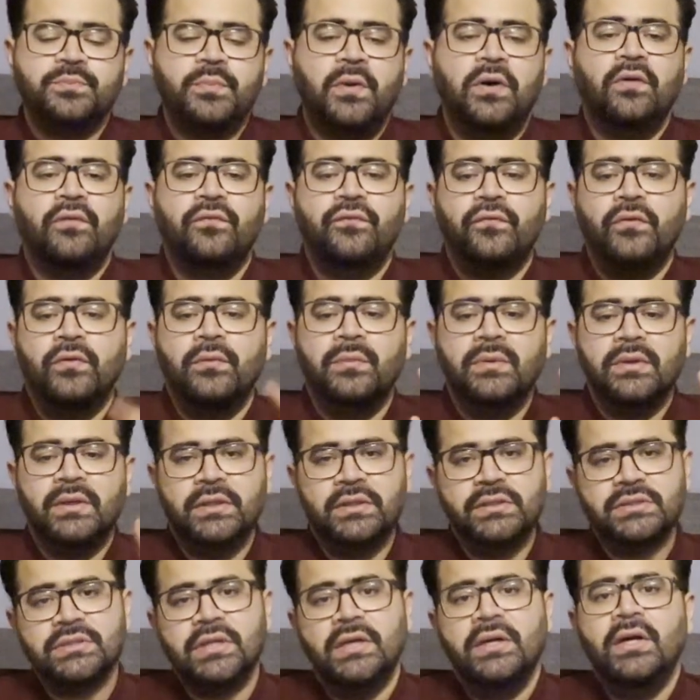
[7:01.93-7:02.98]
pump
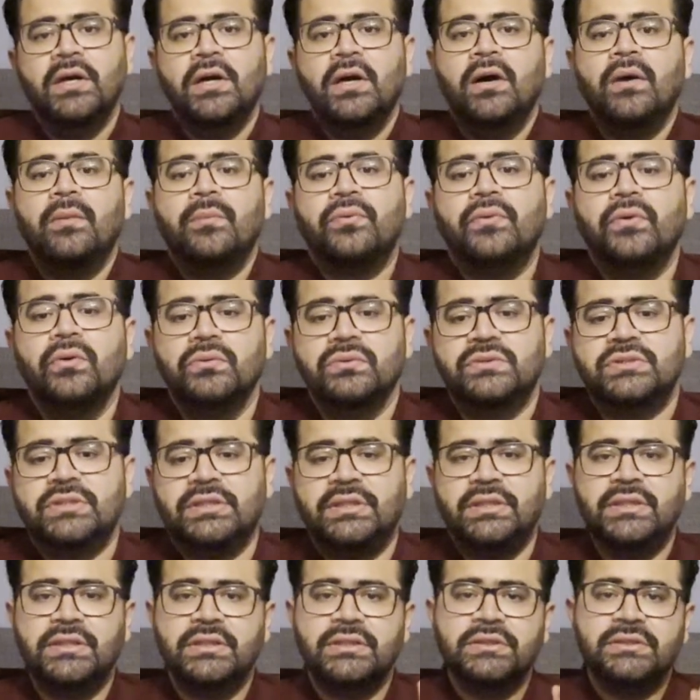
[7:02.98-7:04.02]
formulas,
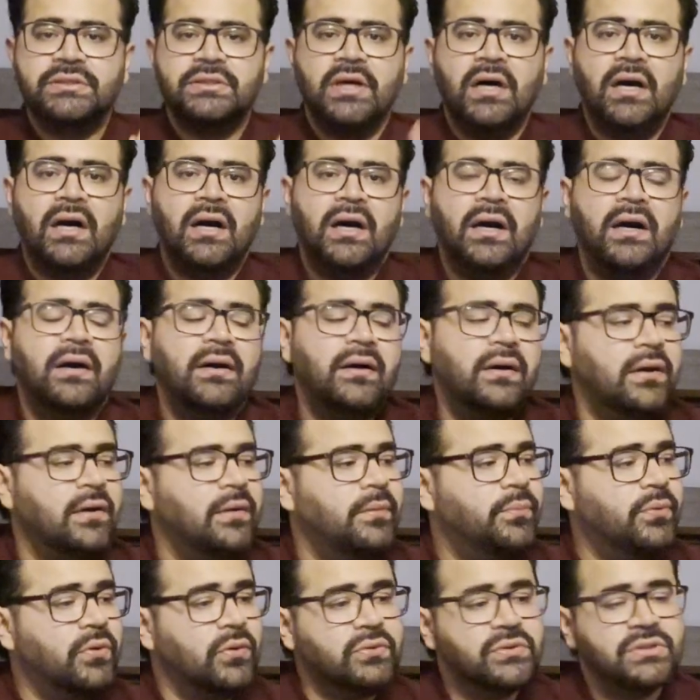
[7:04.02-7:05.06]
proteins,
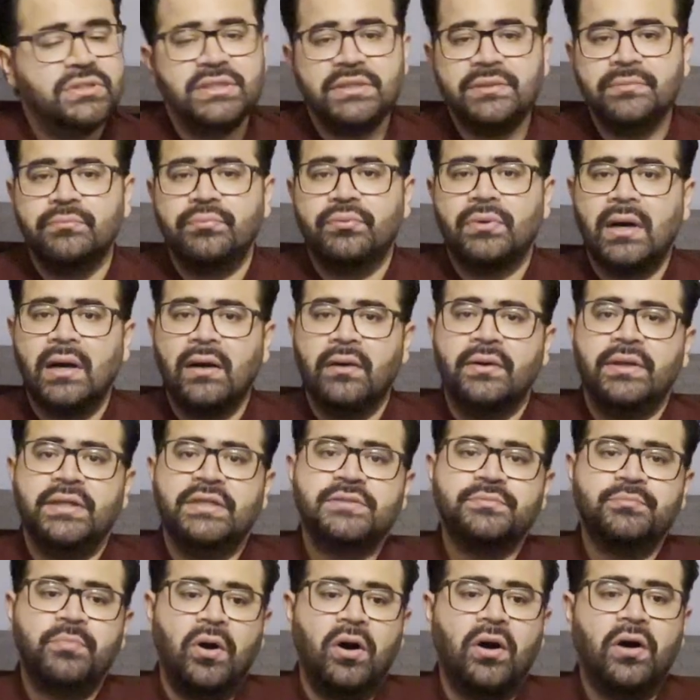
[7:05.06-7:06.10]
protein brownies,
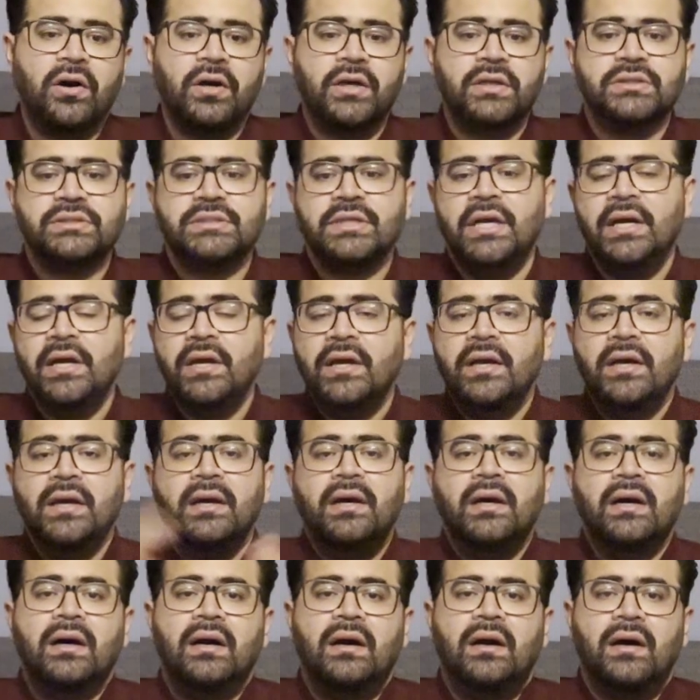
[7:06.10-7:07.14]
bars,
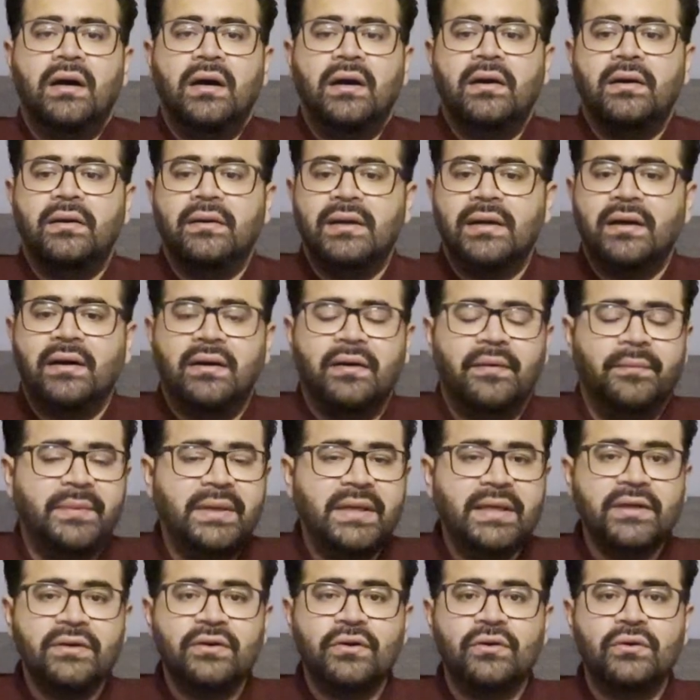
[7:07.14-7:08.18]

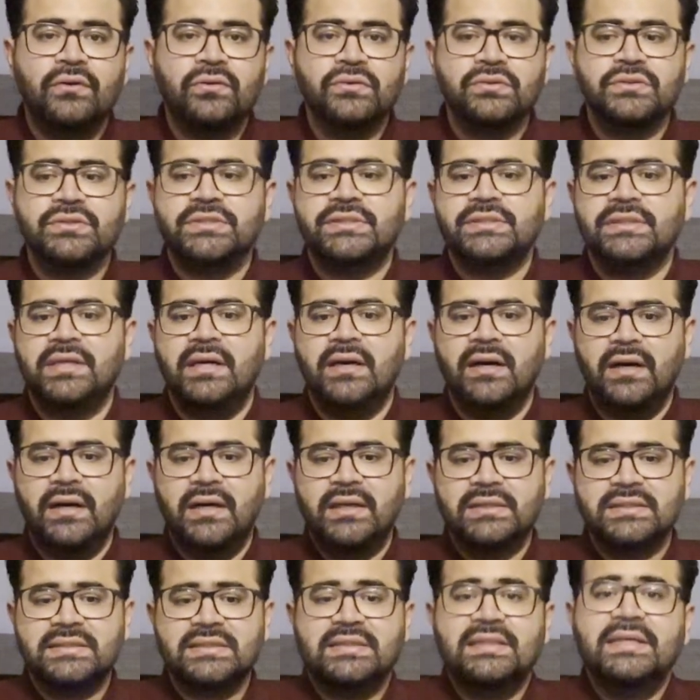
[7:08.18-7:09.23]
aminos,
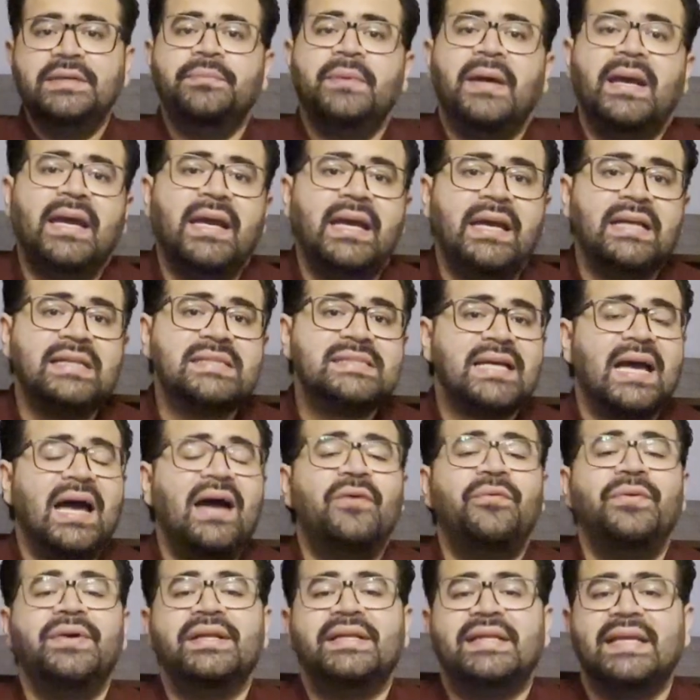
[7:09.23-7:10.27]
sleep aids,
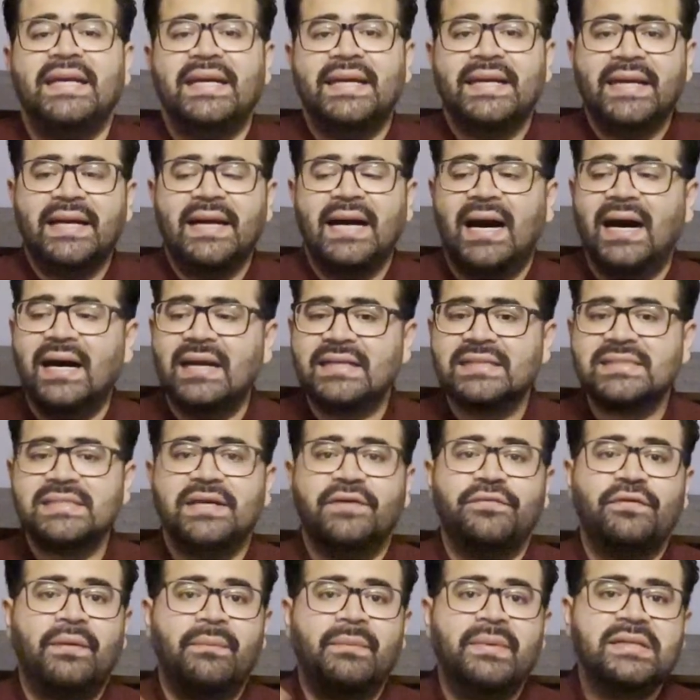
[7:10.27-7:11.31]
everything. Honestly,
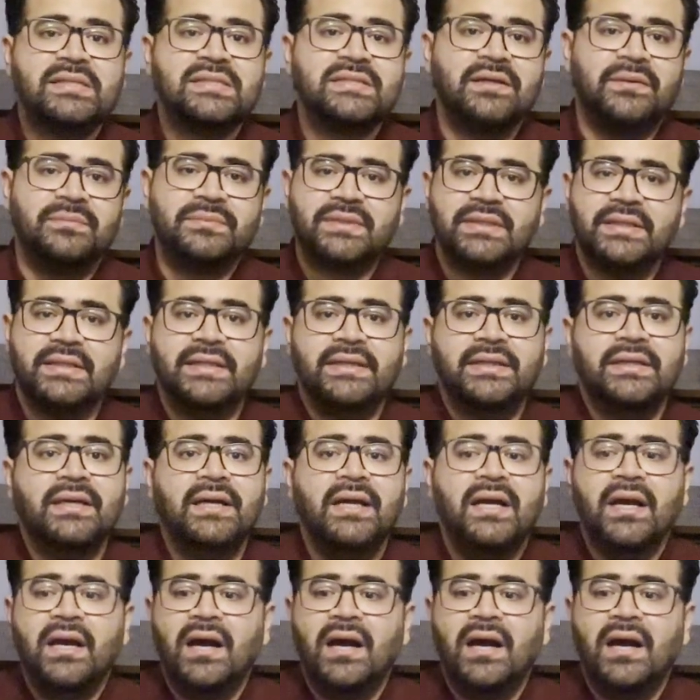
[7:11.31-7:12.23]
if I missed something,